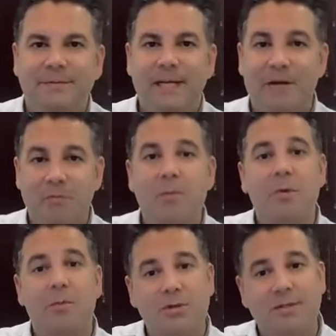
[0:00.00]
They're gonna remember
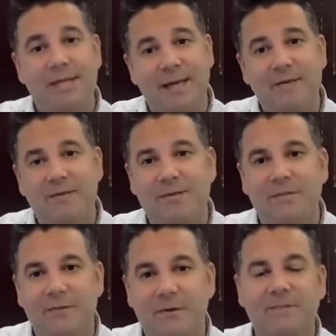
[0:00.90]
the person that gave it to
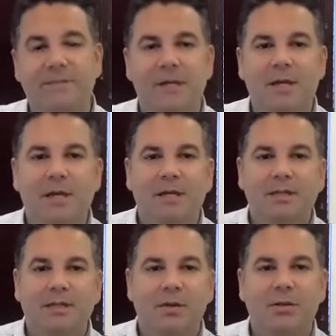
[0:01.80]
them, right?
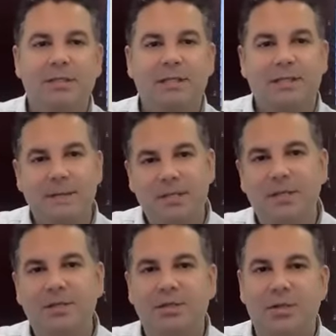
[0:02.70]
So this is
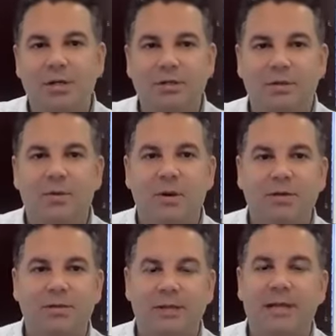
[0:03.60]
something good to
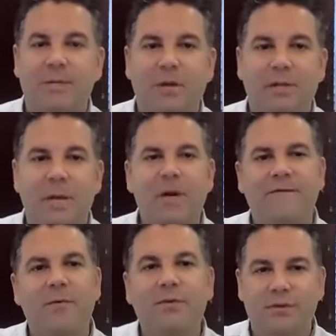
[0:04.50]
uh, to think about. How
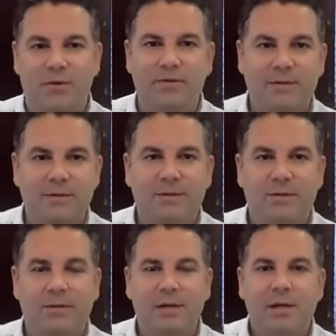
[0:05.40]
about food
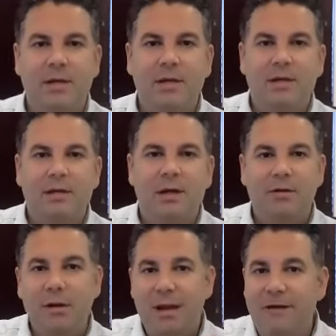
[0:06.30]
services? Now
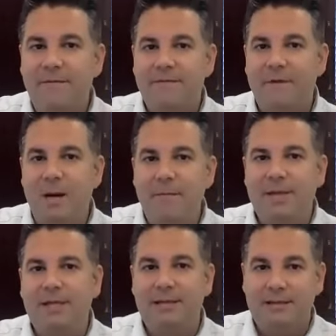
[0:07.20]
there are a lot of
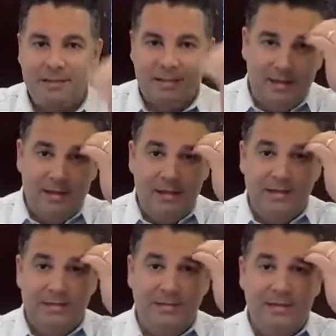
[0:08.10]
companies
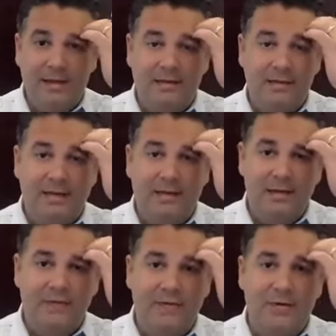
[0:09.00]
uh, these days that
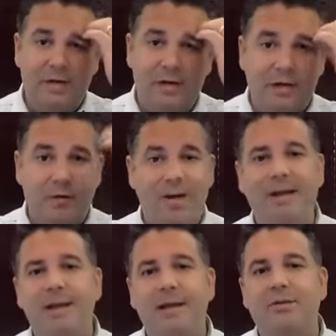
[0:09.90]
deliver
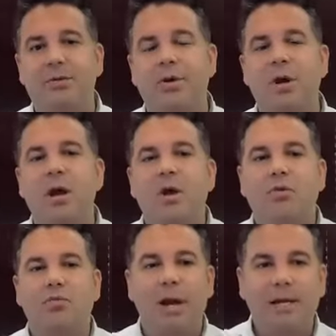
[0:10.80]
ingredients or
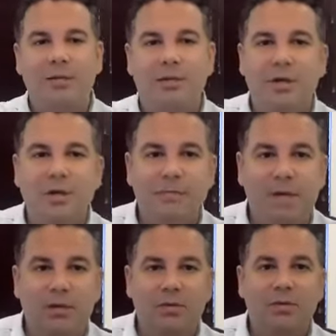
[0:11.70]
ready to cook
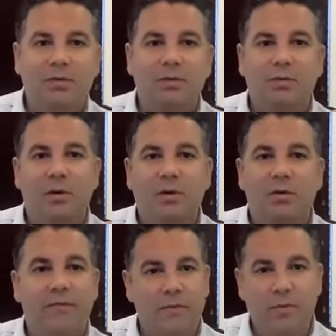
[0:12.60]
meals uh,
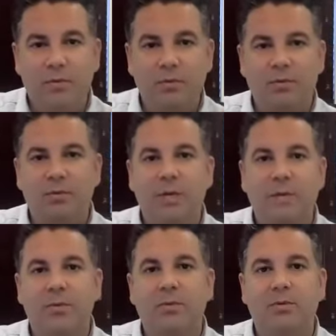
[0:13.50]
or food to
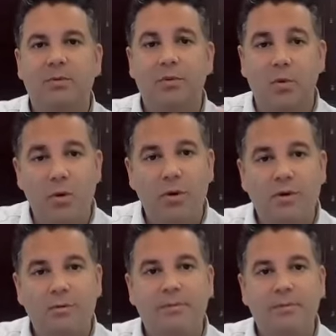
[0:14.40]
people's
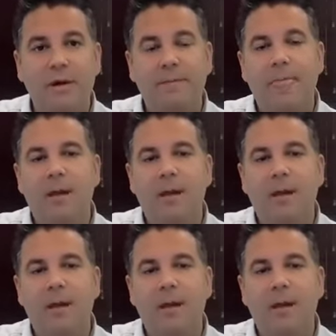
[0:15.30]
door, right?